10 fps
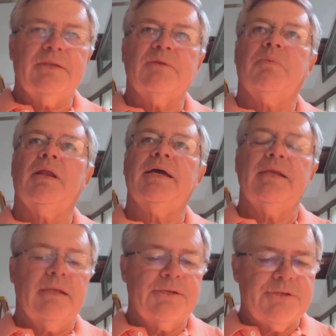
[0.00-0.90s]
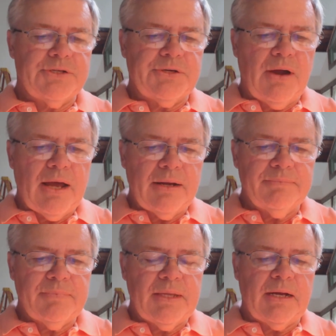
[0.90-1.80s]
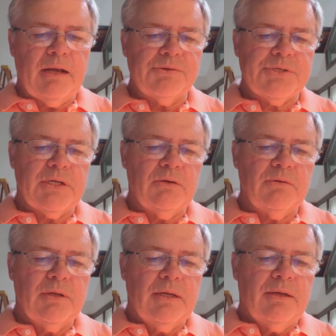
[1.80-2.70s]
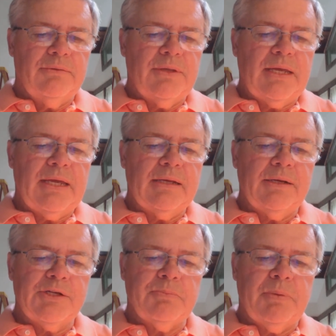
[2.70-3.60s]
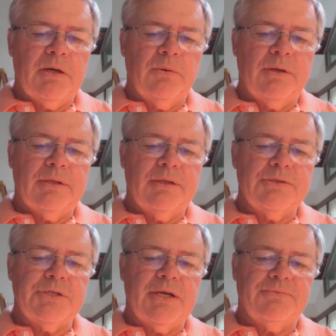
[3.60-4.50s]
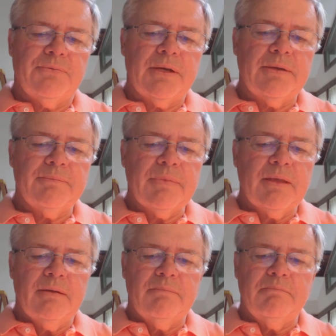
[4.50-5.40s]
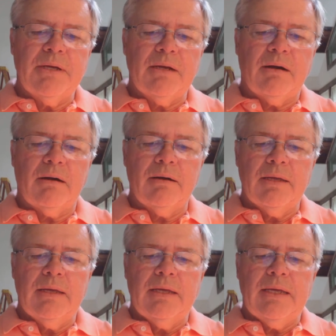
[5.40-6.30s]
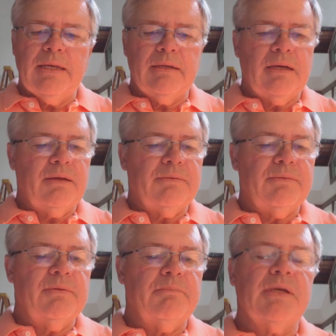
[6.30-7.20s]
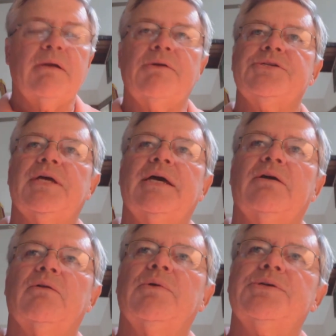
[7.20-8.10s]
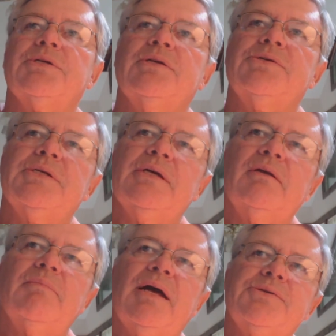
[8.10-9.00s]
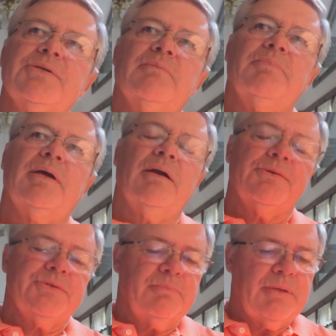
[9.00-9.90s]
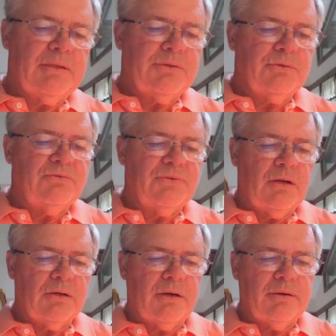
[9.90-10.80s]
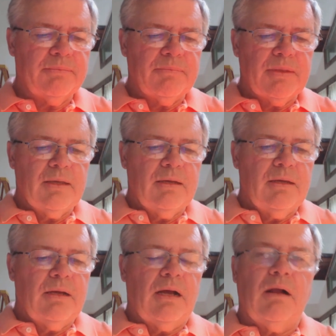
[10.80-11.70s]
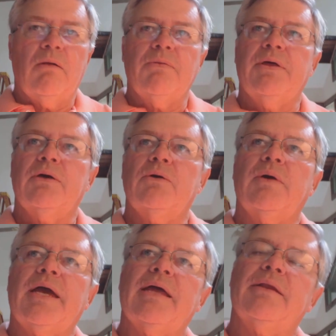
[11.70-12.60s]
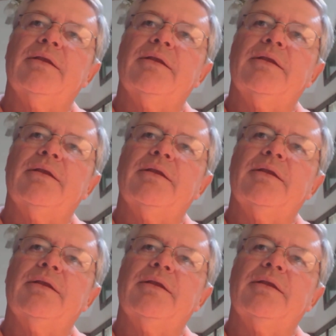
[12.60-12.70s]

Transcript: in the play Lysistrata, and also the English poet Geoffrey Miller in The Miller's Tale, was considered by some parents to be too vulgar, although